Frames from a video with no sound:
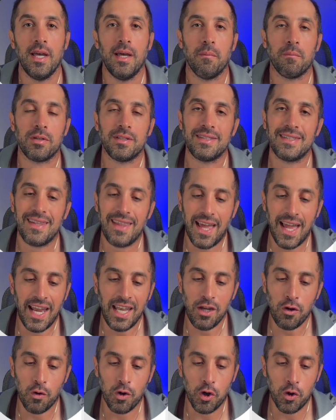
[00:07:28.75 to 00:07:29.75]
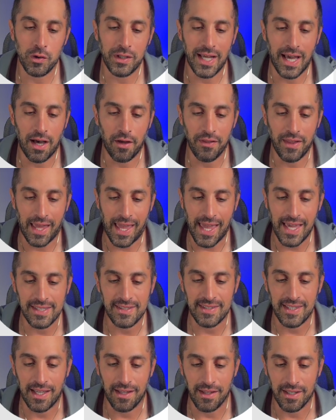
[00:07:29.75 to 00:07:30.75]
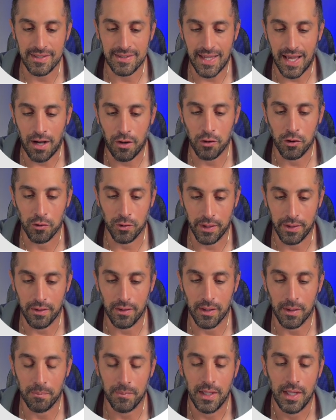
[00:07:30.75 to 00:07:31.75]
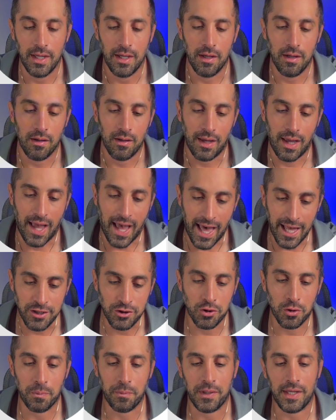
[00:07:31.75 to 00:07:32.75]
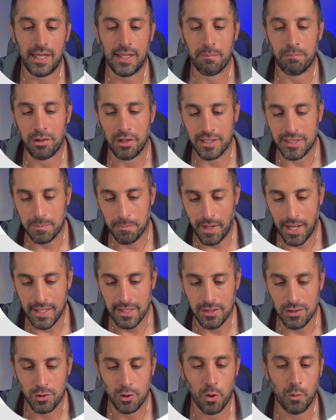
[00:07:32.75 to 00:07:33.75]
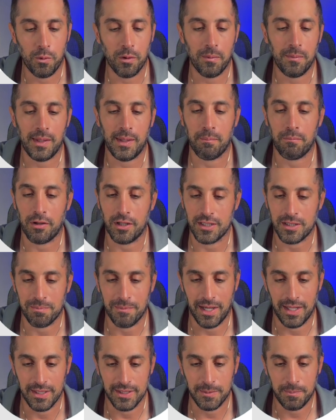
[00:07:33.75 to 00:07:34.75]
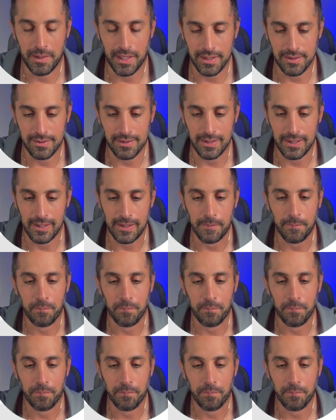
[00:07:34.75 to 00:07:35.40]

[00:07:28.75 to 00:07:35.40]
Because then you'll go down the ACLS algorithm, atropine plus minus dopamine plus minus pacing.